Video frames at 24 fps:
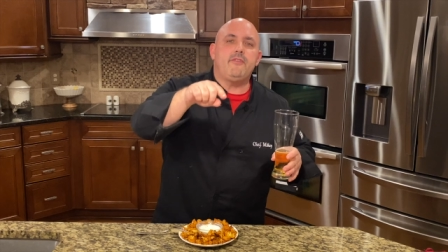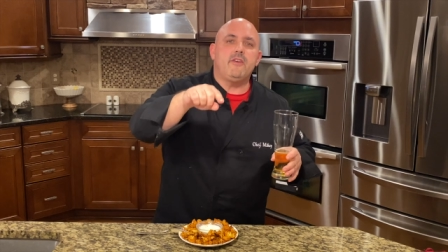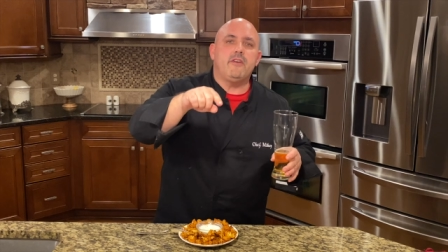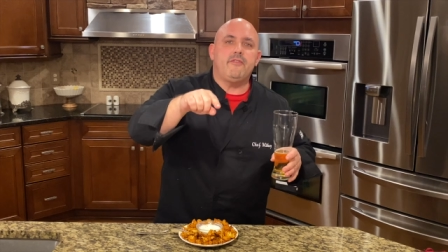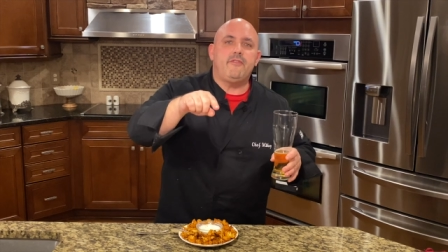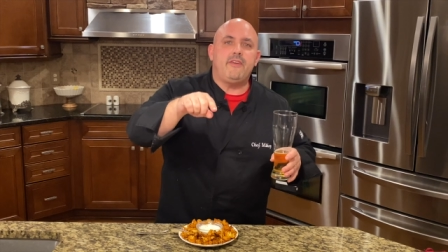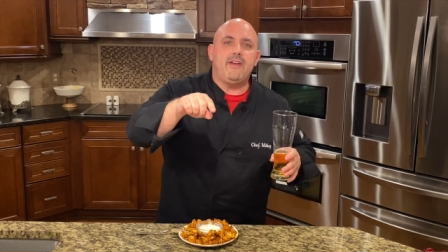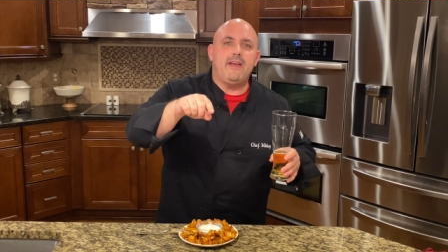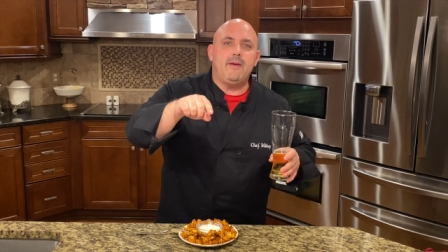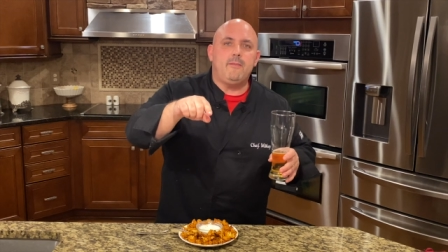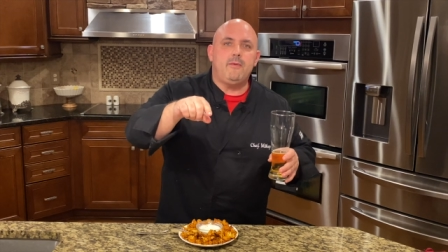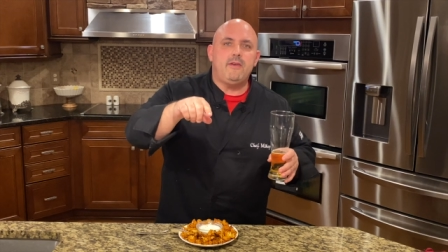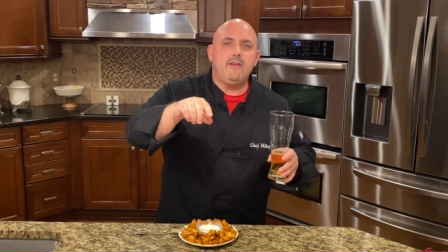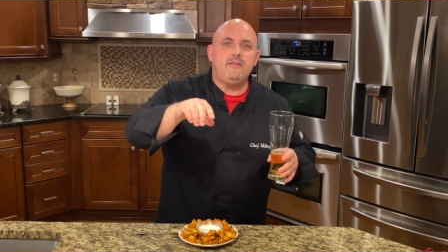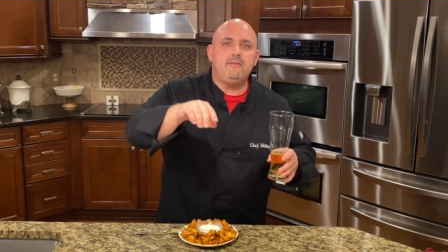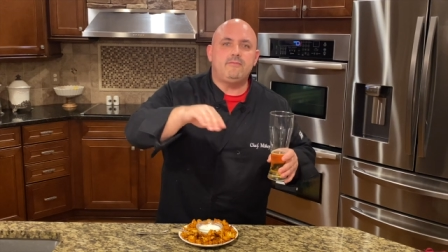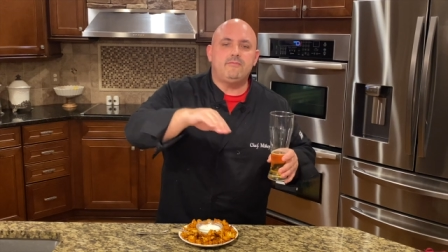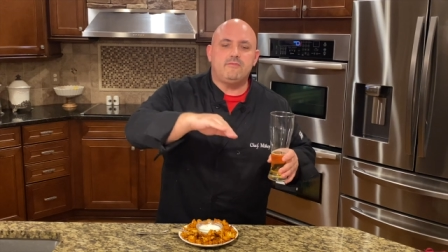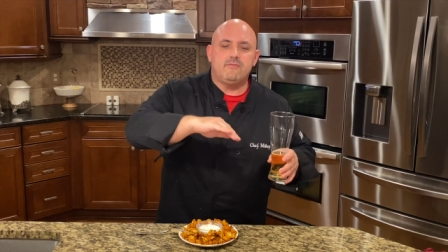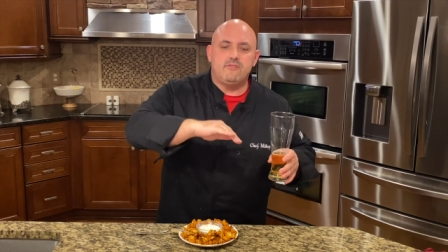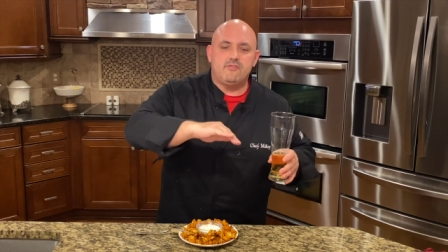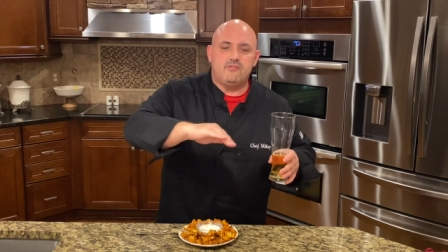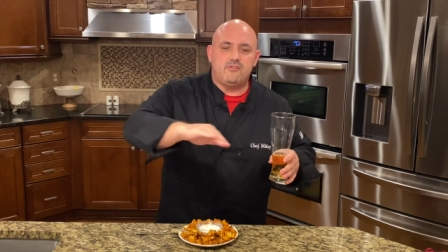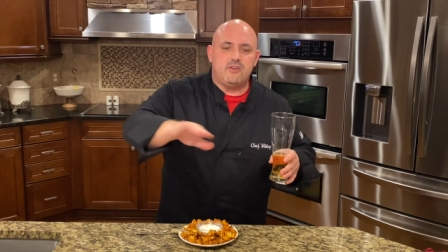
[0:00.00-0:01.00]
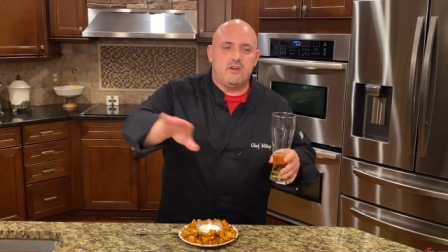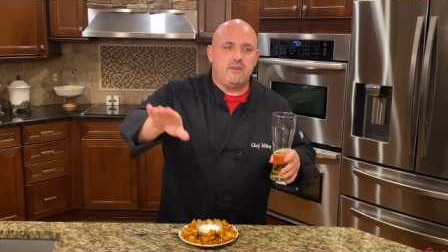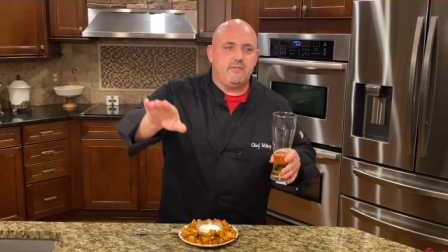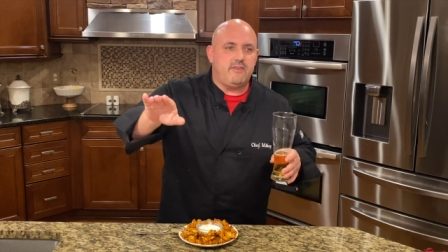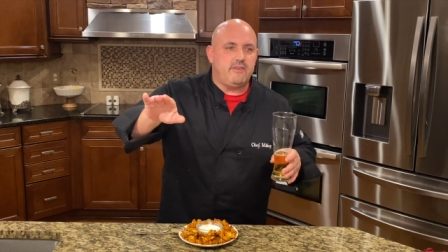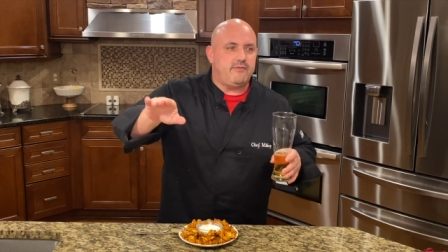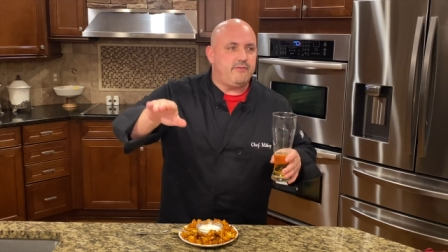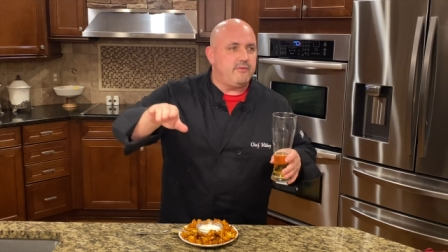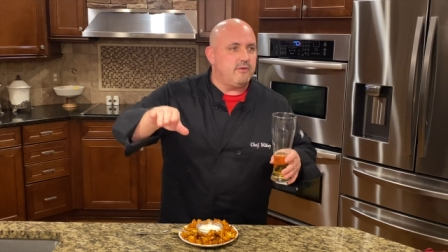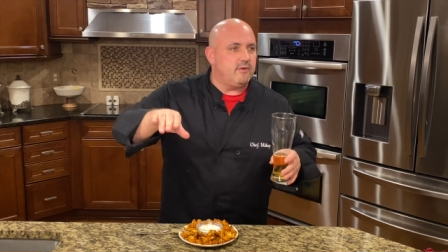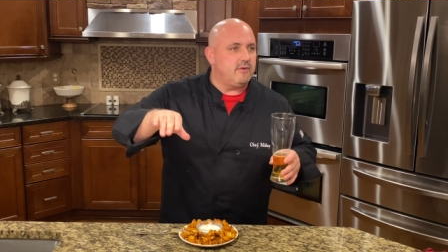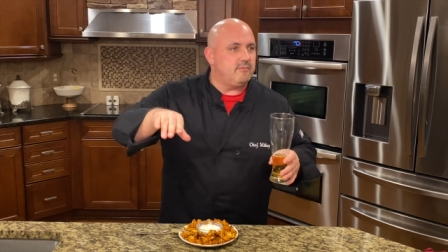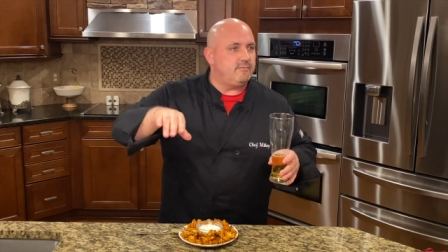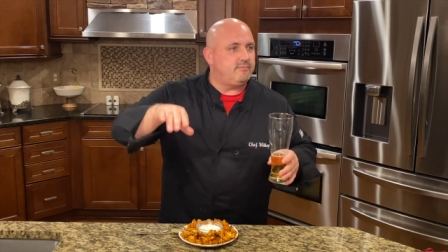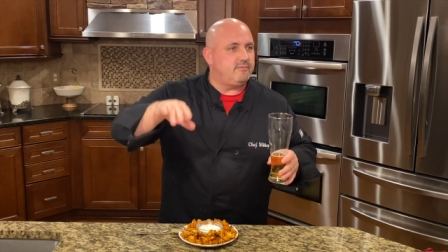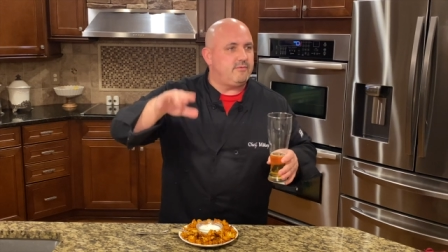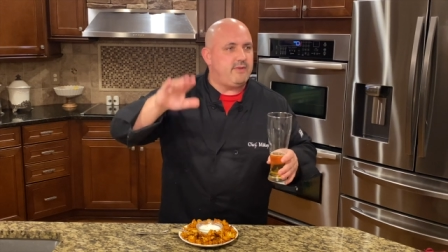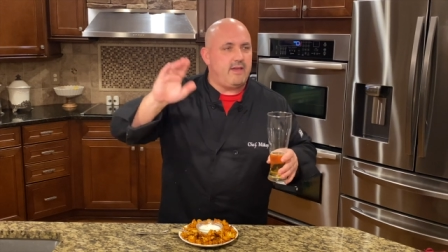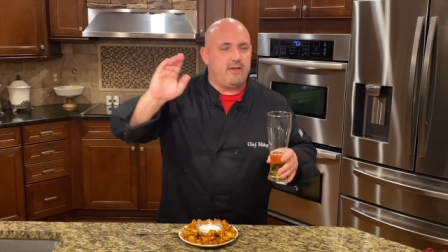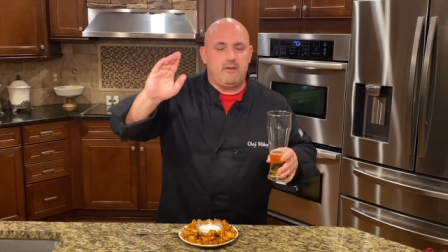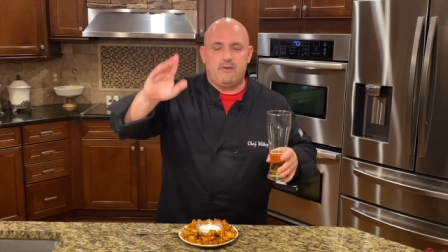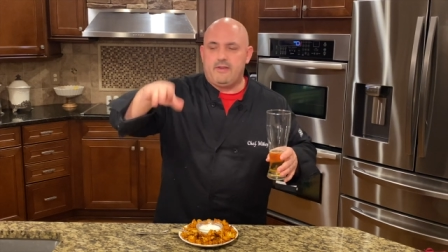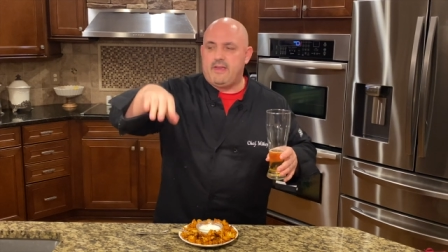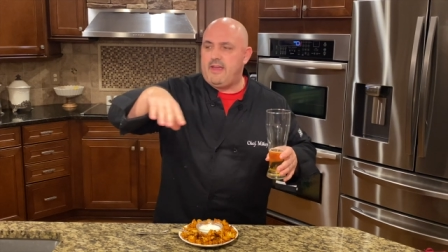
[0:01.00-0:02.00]
your family. Serve it for
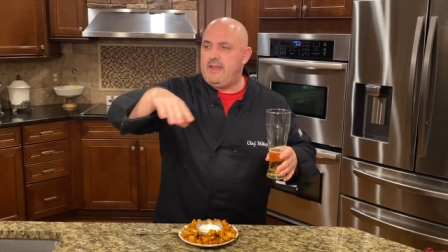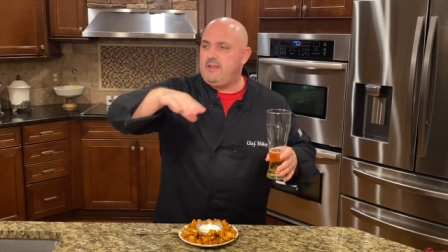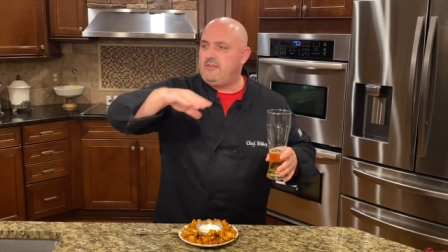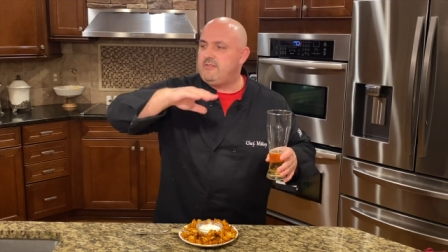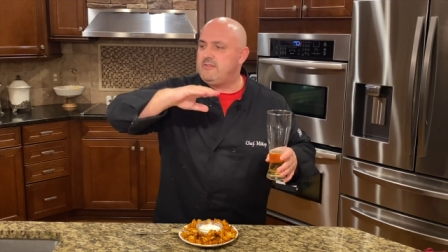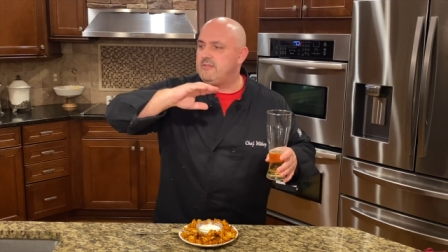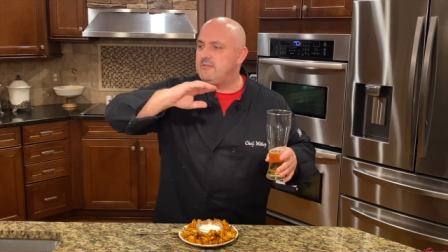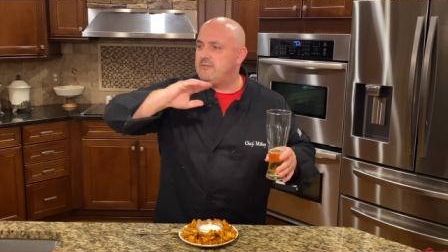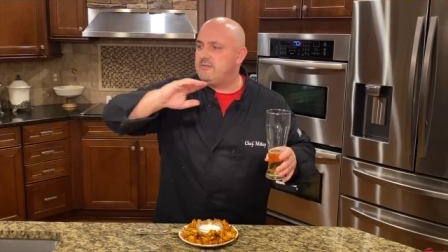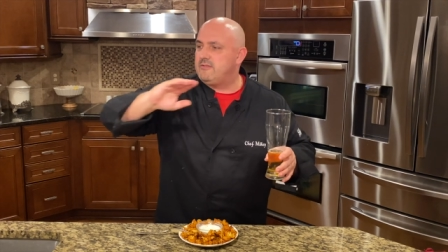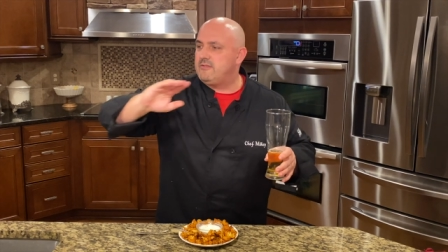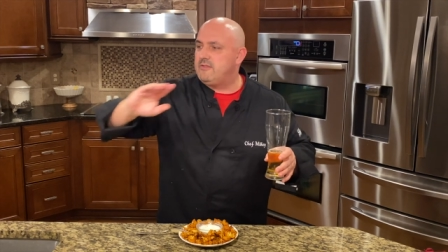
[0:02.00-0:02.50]
tailgates and